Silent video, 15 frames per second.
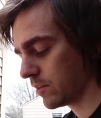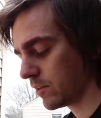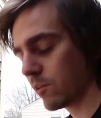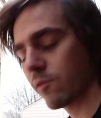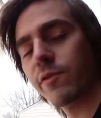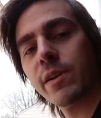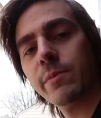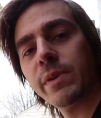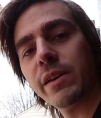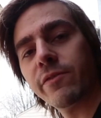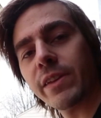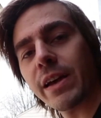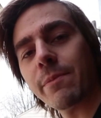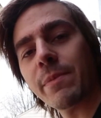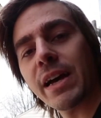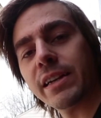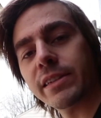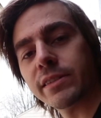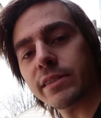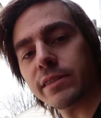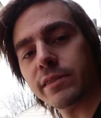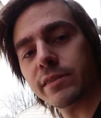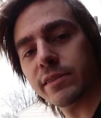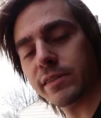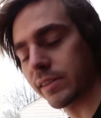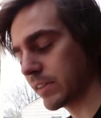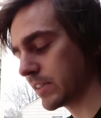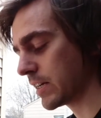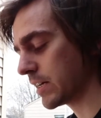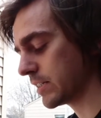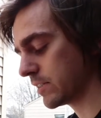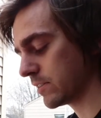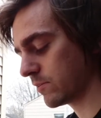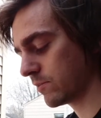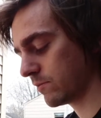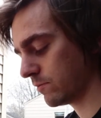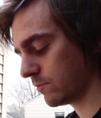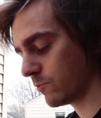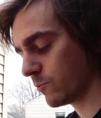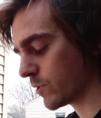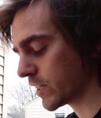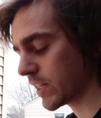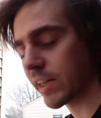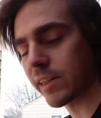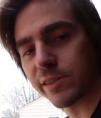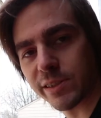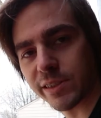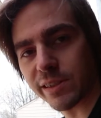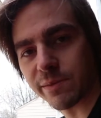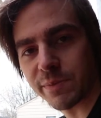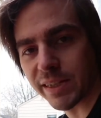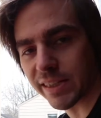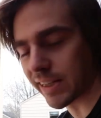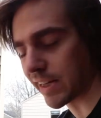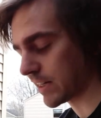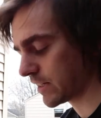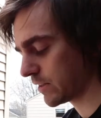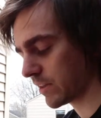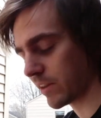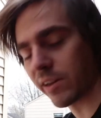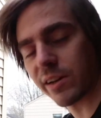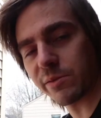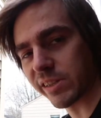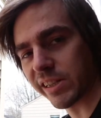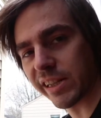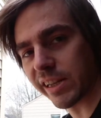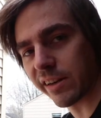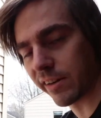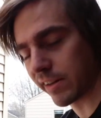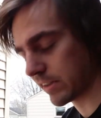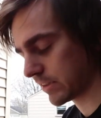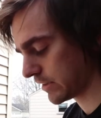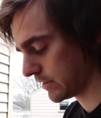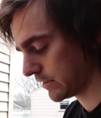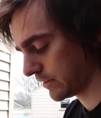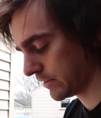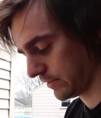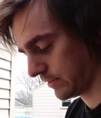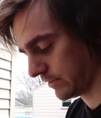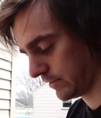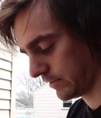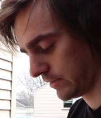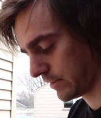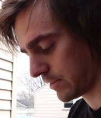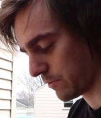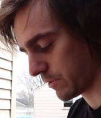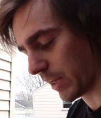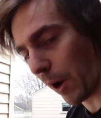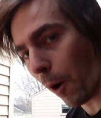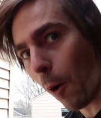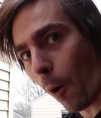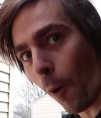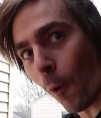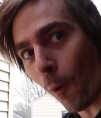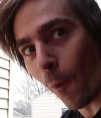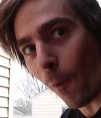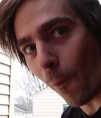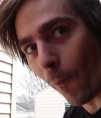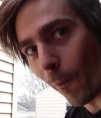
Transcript: go find me a flat bastard size 1 inch or something like that. And I thought it was hilarious. I was like, oh.